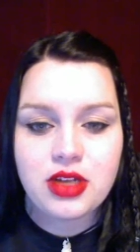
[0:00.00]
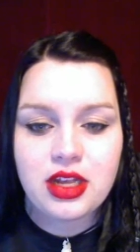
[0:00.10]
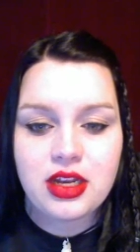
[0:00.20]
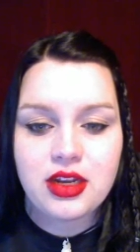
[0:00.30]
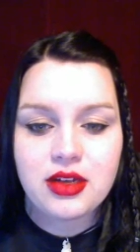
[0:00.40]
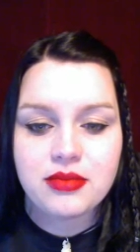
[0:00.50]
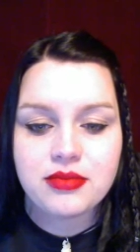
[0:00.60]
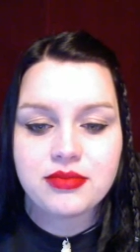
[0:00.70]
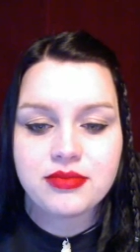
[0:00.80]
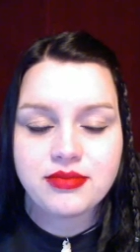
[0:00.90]
and
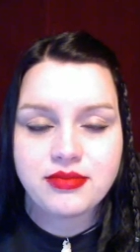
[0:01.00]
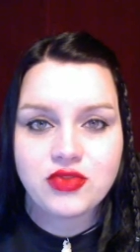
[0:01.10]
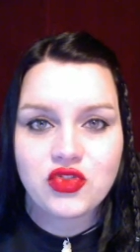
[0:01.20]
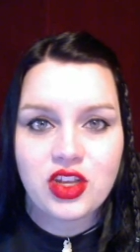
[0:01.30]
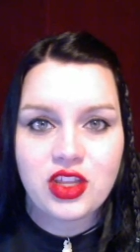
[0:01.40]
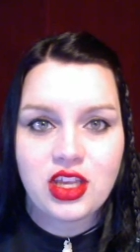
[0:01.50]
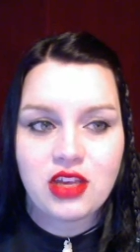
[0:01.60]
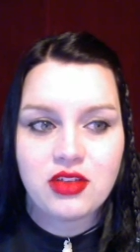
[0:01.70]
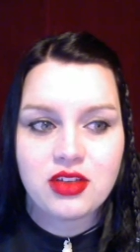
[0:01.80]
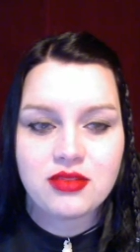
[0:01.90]
finally gave
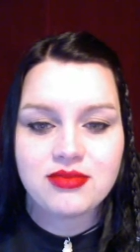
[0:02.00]
in.